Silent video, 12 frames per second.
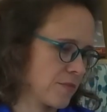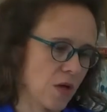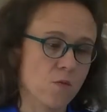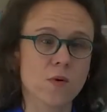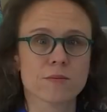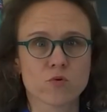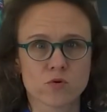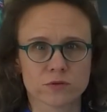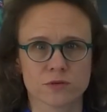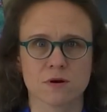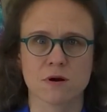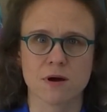One more
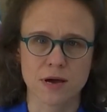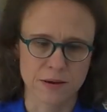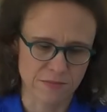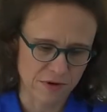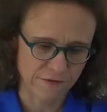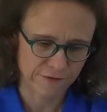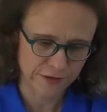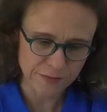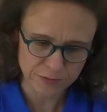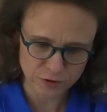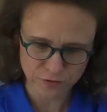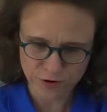time.
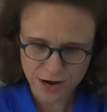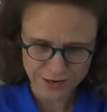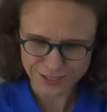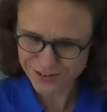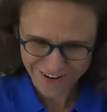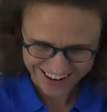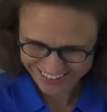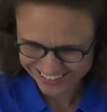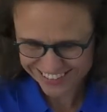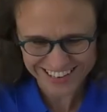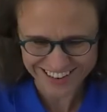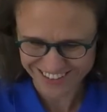Flipped around so I can
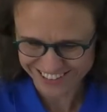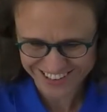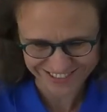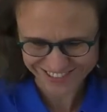see your little